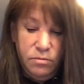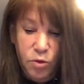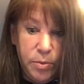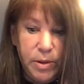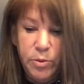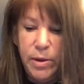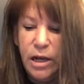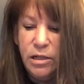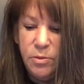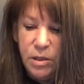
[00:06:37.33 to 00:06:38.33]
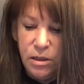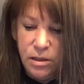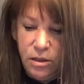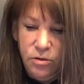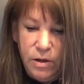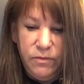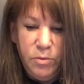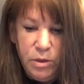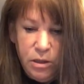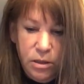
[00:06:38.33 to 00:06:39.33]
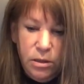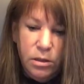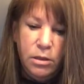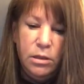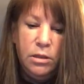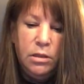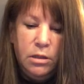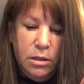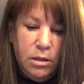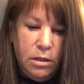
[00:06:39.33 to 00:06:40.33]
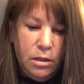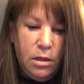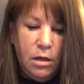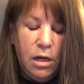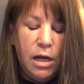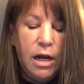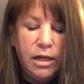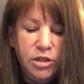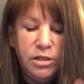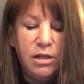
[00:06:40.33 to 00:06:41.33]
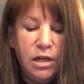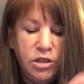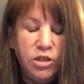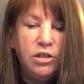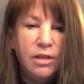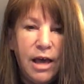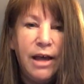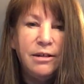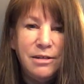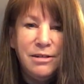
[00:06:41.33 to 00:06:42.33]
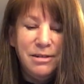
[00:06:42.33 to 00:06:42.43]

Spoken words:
more paper bags because I do have a million, and I just touched that.